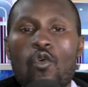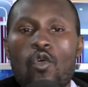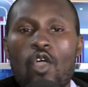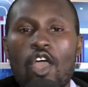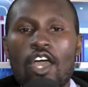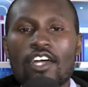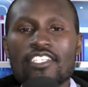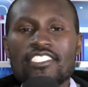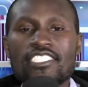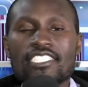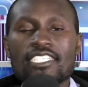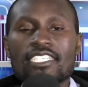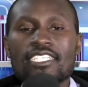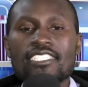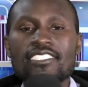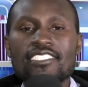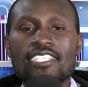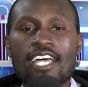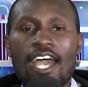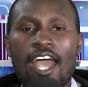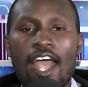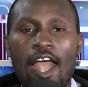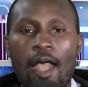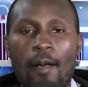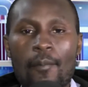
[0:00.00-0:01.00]
What is
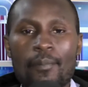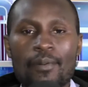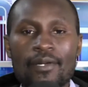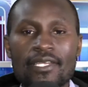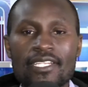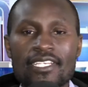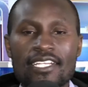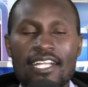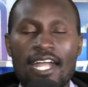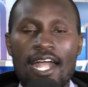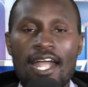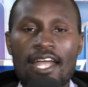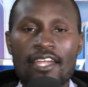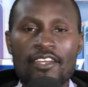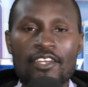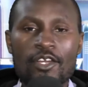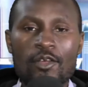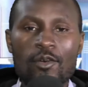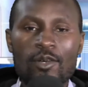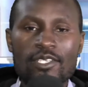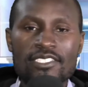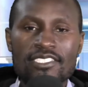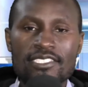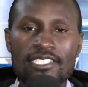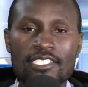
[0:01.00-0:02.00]
happening? I
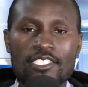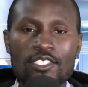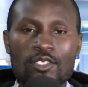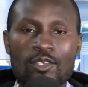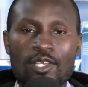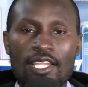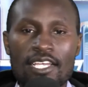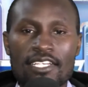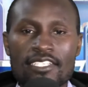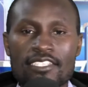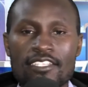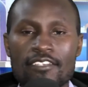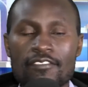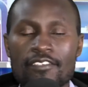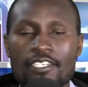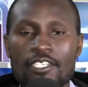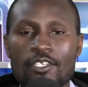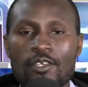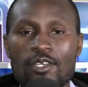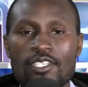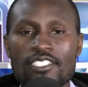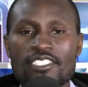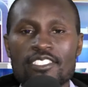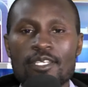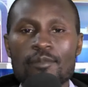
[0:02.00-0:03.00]
request that you like the
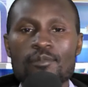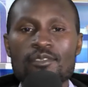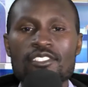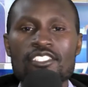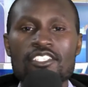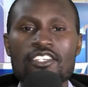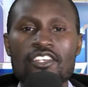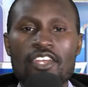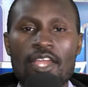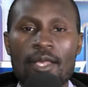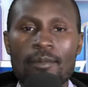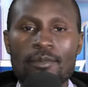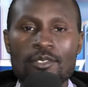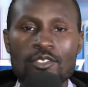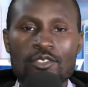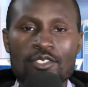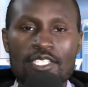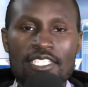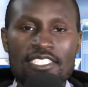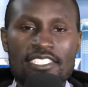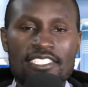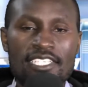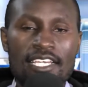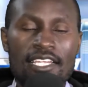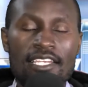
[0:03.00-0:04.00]
video and subscribe to
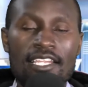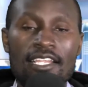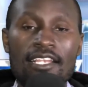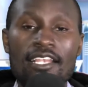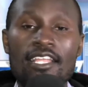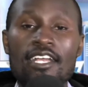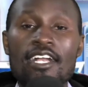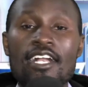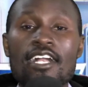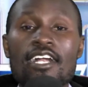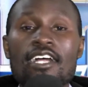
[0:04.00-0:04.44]
the channel.